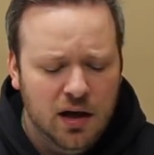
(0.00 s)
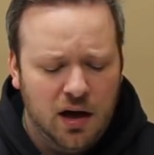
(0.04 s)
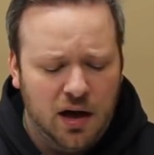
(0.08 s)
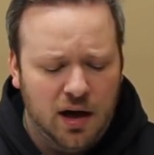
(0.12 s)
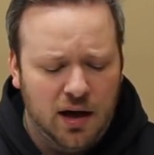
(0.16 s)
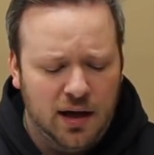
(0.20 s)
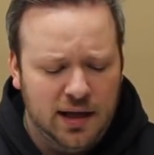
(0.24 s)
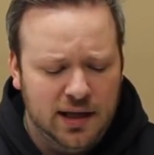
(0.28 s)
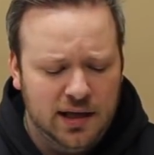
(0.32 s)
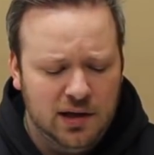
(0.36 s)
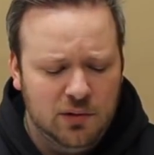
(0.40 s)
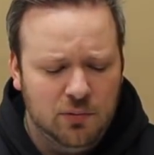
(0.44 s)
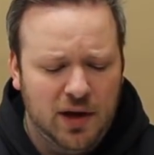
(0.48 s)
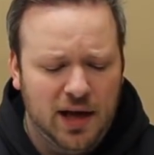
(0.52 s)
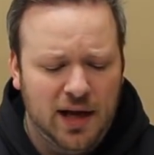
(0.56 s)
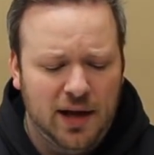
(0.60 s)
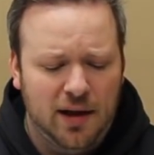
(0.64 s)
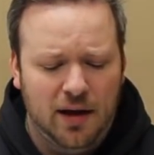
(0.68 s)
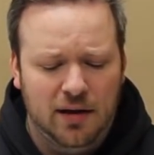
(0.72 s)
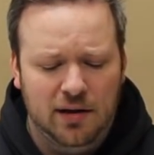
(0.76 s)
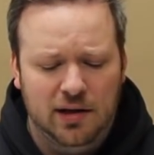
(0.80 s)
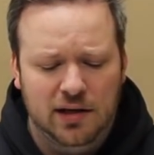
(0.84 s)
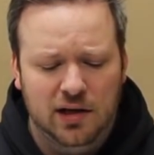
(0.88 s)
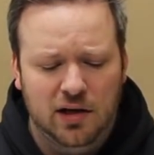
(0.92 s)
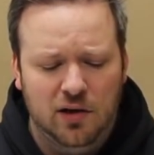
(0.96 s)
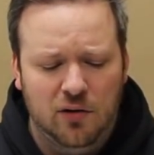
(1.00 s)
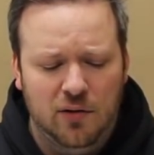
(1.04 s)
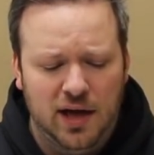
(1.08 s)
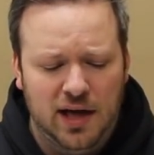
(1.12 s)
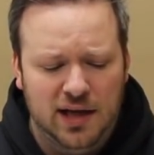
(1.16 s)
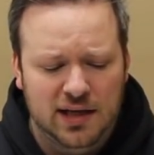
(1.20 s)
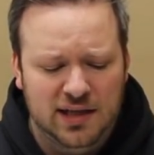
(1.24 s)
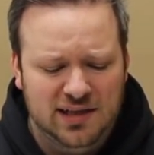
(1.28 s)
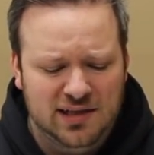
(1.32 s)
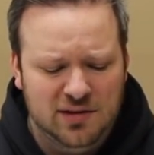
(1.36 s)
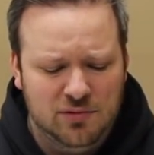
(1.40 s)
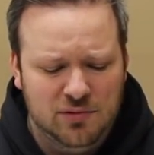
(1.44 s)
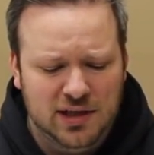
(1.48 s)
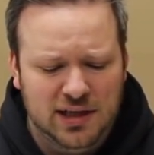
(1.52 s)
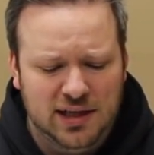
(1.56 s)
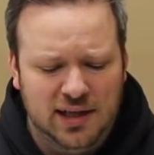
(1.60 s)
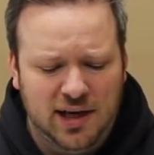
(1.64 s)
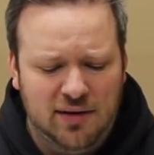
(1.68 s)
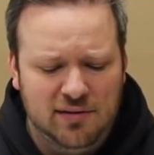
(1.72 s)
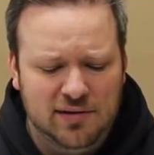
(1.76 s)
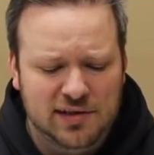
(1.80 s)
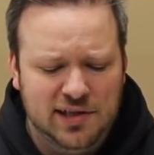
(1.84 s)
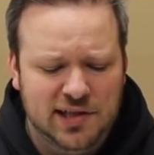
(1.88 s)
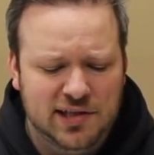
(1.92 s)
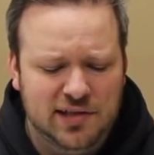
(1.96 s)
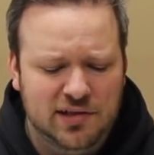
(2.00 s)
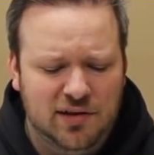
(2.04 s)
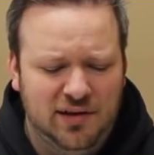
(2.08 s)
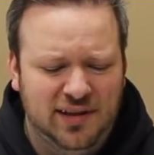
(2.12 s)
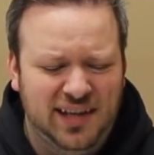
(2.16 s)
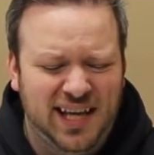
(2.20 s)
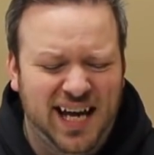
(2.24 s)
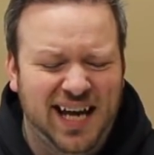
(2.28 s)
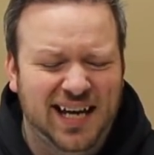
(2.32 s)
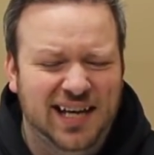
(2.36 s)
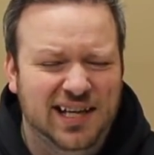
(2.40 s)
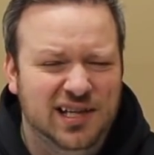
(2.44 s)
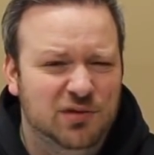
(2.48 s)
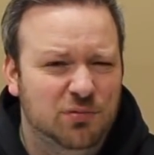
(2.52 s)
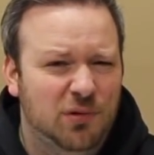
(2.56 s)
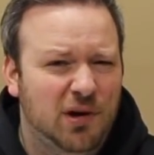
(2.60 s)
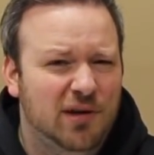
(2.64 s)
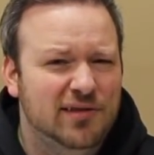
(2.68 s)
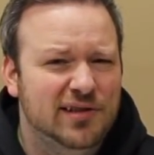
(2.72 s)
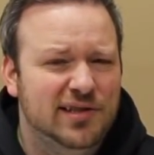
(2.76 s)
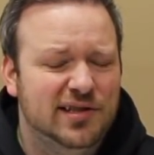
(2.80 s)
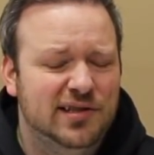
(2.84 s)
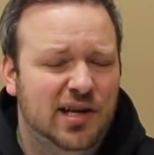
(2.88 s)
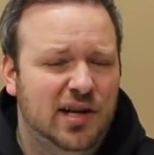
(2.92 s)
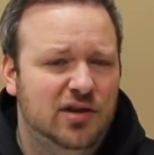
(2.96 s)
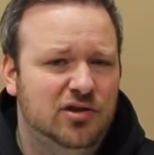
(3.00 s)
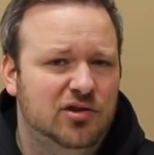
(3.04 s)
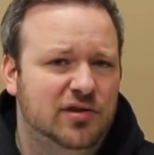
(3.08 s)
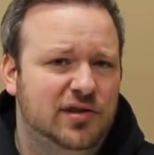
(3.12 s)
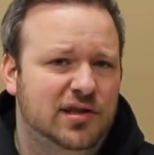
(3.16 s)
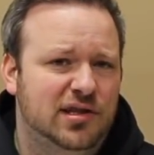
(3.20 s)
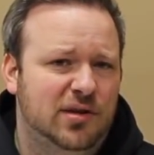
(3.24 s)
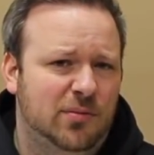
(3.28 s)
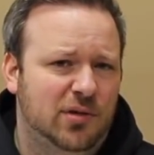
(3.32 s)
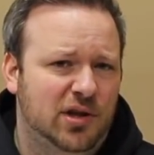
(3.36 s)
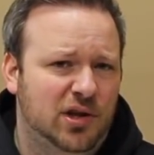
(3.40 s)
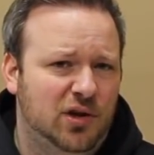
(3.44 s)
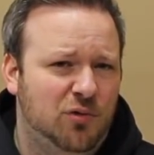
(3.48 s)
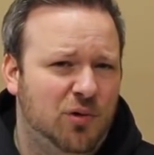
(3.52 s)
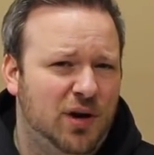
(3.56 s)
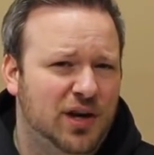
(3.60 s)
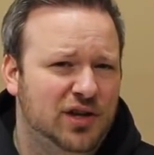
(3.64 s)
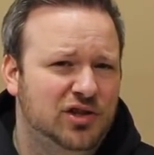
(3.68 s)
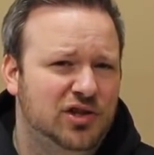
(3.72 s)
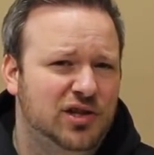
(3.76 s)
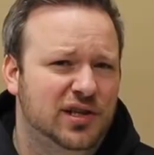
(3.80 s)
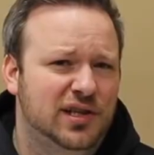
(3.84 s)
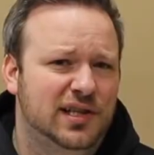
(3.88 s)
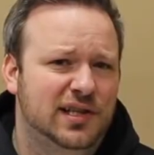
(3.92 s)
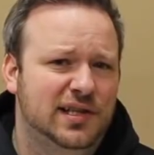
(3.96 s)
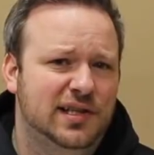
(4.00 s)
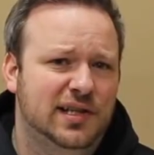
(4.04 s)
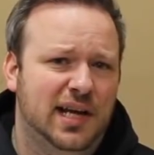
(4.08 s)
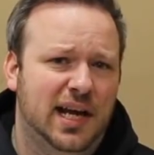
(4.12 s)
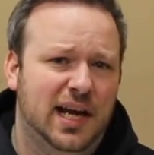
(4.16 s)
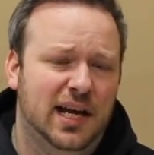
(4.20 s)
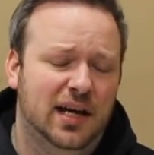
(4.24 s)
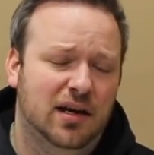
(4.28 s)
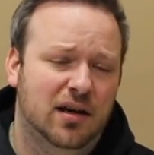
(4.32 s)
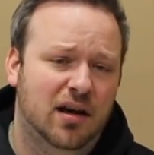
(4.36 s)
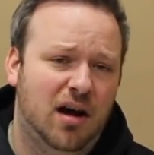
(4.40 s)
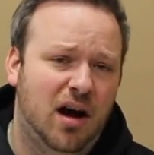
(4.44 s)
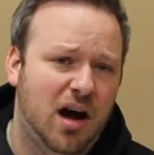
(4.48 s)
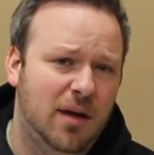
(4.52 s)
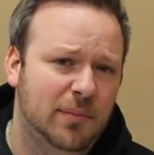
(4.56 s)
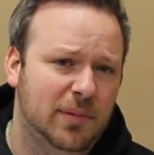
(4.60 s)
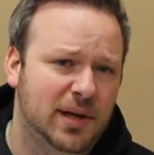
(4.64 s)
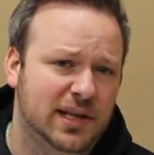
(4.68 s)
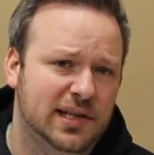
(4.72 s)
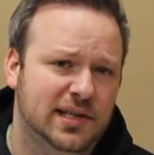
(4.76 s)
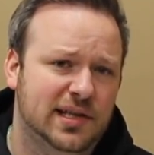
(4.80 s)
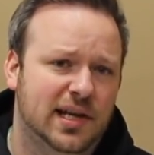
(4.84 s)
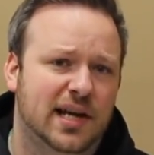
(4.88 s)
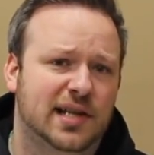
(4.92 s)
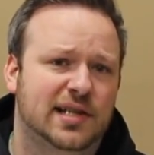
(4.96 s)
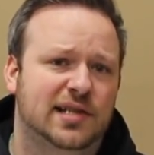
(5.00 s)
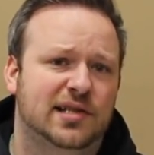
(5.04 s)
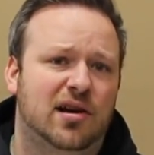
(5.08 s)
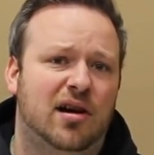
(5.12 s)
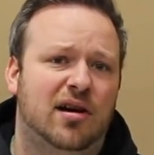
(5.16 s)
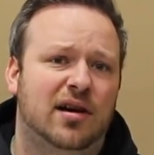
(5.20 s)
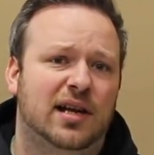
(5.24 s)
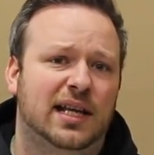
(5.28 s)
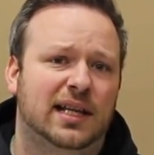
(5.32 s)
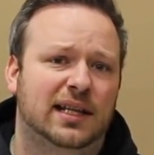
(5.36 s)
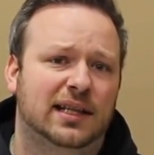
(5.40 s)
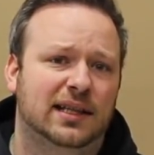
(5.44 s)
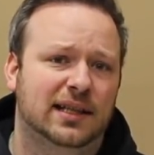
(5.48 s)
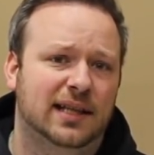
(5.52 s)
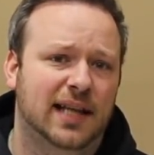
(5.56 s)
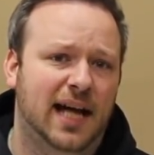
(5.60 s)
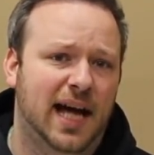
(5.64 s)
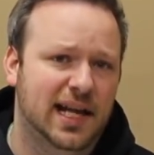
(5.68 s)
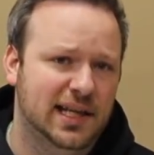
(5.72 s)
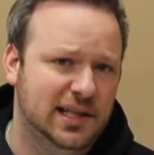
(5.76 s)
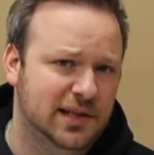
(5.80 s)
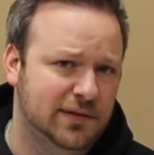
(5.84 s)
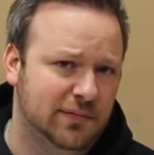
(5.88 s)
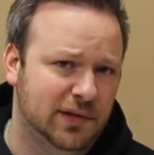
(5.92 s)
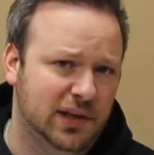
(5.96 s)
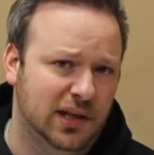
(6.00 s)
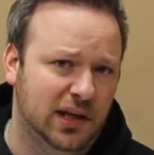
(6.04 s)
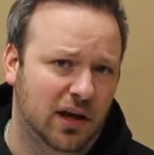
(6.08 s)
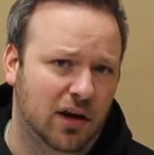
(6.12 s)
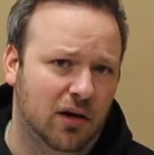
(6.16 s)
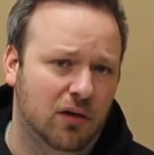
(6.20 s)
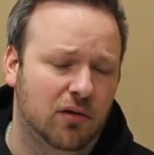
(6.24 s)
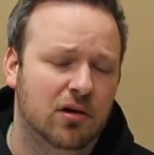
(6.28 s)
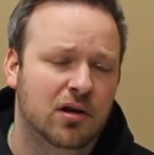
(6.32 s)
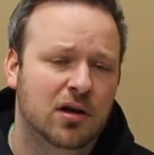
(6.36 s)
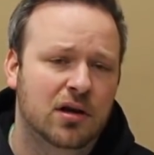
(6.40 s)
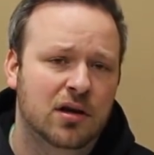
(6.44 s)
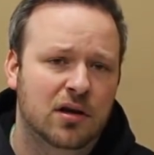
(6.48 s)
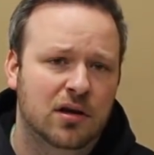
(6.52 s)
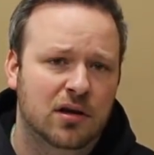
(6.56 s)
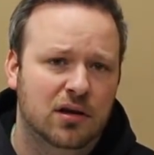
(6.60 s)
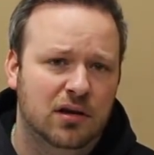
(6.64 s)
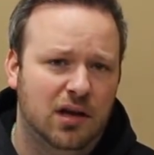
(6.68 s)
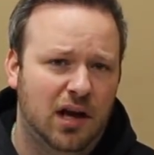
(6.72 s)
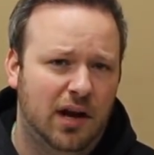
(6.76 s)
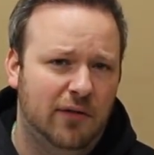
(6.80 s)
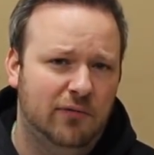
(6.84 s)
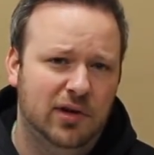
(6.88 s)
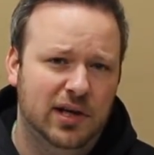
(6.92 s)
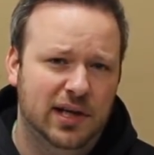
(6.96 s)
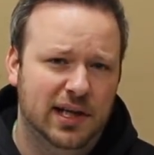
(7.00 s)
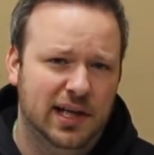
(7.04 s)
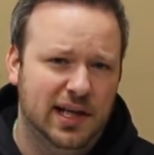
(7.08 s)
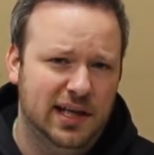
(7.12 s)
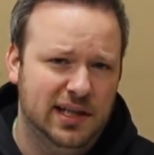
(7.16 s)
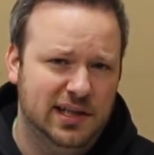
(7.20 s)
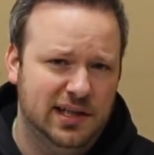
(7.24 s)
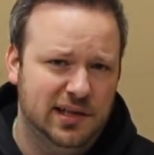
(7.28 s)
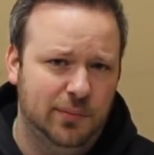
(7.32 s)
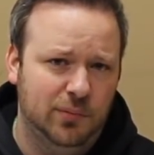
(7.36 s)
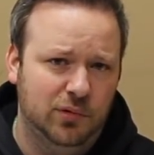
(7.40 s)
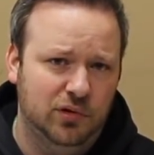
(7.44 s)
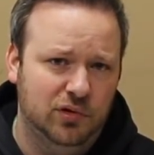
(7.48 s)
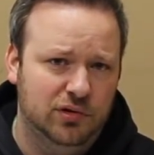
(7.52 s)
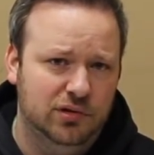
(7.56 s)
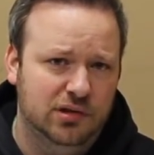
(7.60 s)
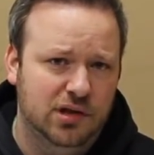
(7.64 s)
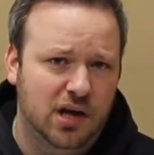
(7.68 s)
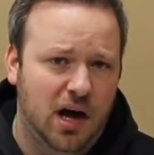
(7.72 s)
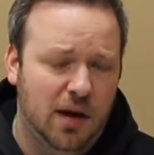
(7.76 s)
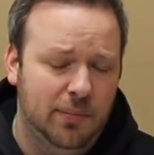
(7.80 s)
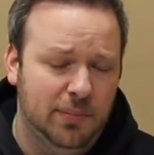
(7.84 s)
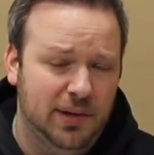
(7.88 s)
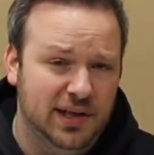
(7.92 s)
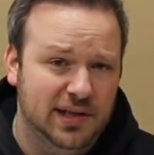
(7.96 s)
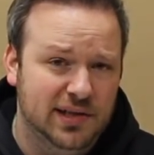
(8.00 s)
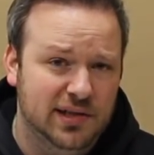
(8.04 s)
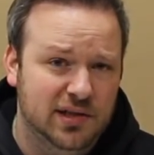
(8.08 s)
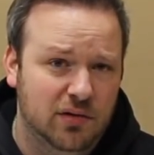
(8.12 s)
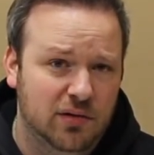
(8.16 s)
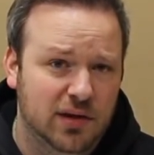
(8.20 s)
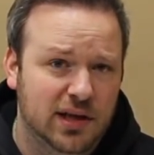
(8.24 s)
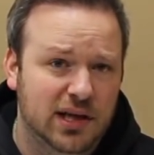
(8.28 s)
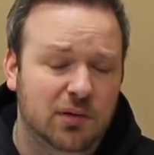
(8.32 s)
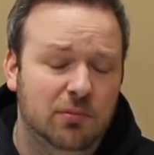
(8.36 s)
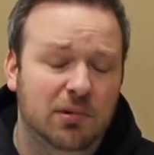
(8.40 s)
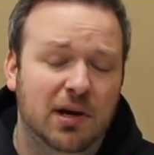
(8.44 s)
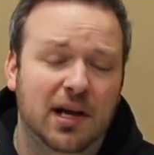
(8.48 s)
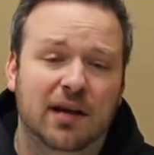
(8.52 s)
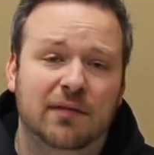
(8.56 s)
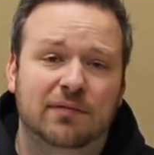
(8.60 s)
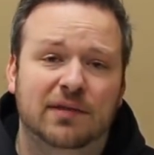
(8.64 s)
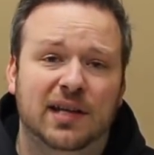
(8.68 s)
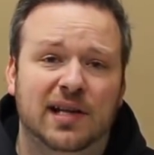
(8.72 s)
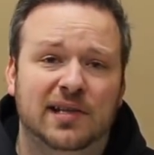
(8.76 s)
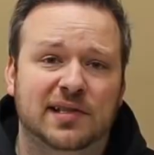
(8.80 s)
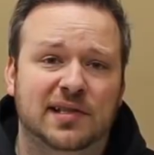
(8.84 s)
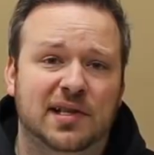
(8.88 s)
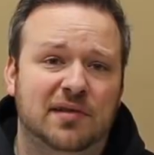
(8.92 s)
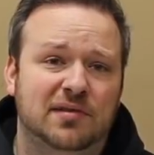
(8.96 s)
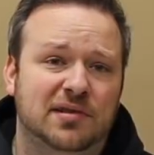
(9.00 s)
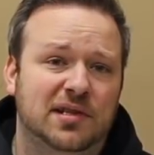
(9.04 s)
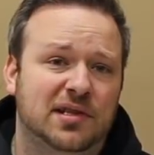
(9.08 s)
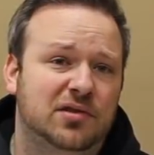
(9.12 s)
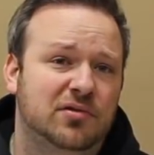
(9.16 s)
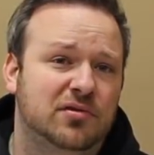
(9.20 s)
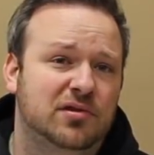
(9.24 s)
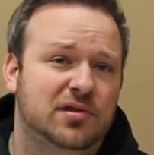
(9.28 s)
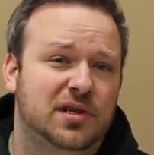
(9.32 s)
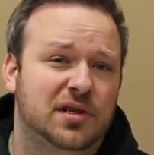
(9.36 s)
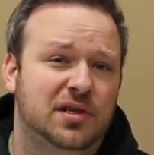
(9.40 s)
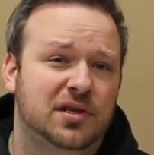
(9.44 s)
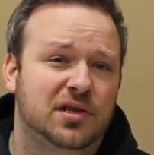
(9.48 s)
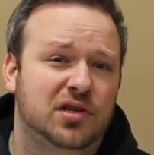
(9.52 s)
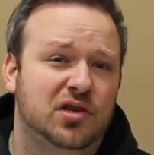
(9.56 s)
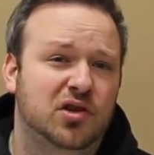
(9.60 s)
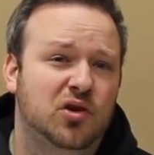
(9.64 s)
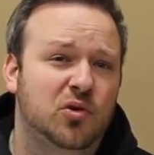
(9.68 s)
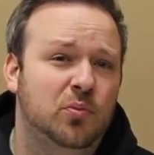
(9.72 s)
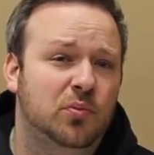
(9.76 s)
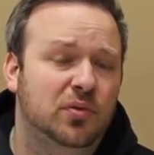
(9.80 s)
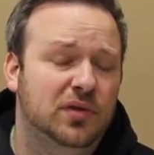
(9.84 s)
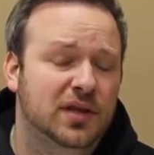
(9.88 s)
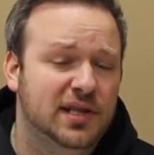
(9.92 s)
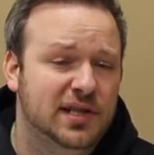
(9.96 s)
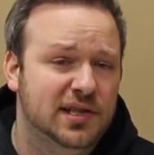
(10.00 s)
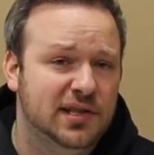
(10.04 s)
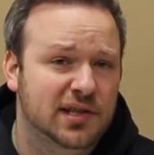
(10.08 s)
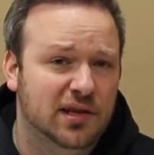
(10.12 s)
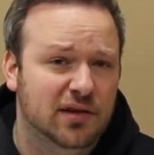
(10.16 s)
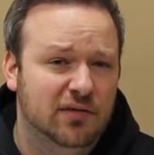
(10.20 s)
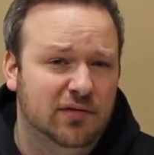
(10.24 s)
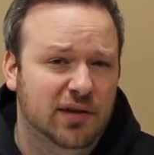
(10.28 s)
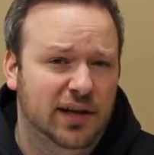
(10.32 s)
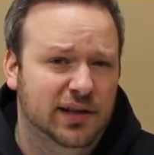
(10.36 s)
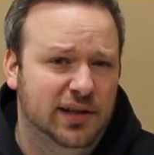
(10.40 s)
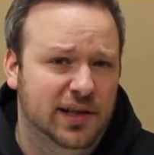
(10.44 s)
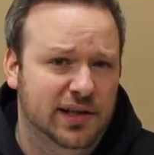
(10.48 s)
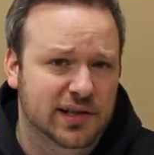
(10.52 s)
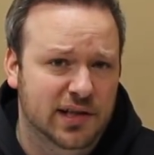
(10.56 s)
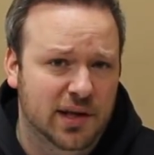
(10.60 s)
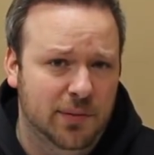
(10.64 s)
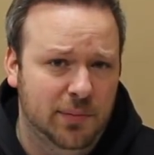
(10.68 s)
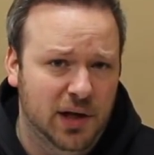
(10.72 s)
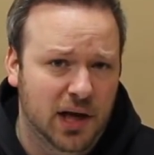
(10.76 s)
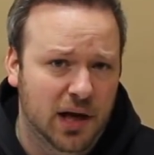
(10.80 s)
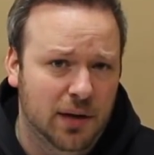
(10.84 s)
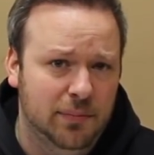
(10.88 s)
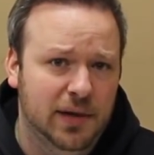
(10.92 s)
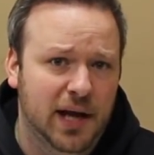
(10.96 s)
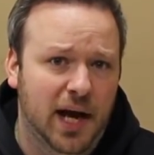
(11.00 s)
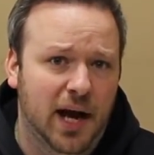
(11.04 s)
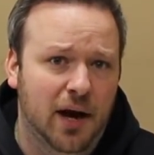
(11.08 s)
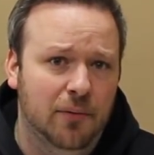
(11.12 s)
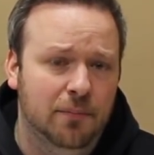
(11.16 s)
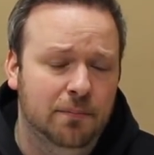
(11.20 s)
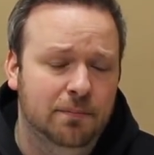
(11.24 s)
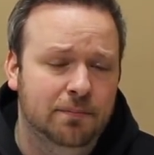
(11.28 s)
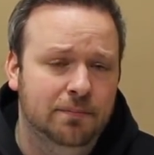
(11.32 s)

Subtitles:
Anyway, I'm going to go ahead and do an analysis on that, as well as touch on some of the questions and comments I saw in last video covering a similar topic. So anyway, if that sounds interesting to you, please stick around. That's coming up now.